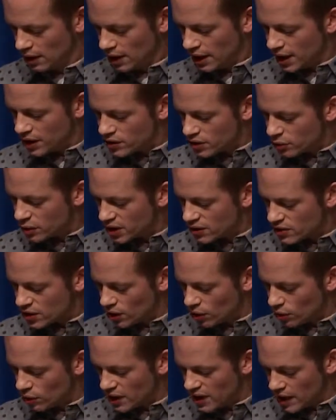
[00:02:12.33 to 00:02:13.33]
In doing
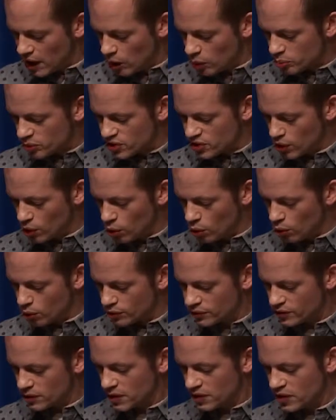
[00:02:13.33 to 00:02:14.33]
so, he helps
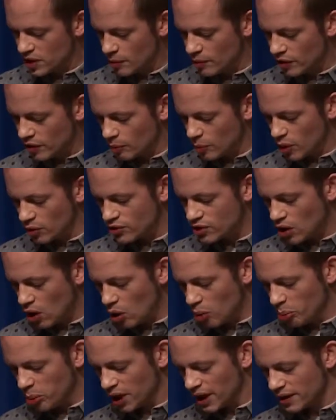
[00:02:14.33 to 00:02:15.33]
solve some of the most
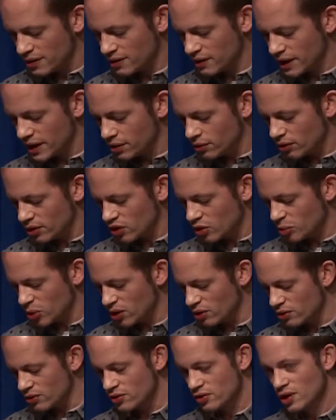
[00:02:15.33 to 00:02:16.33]
complex legal
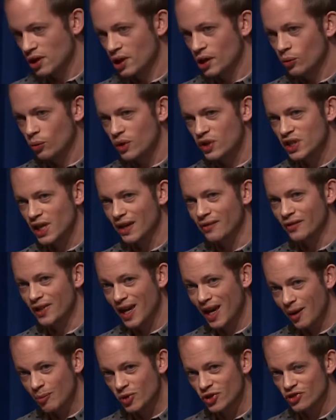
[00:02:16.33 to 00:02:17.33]
disputes which have
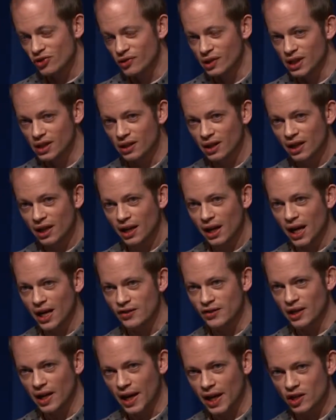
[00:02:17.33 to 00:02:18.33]
chemistry
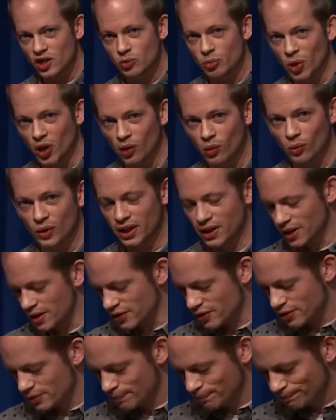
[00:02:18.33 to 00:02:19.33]
as an expert
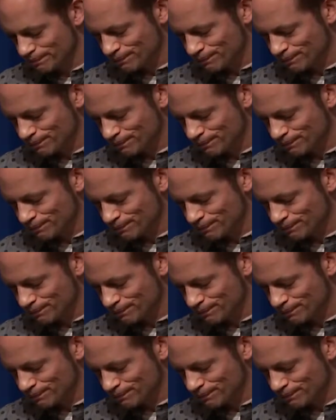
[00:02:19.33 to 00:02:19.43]
witness.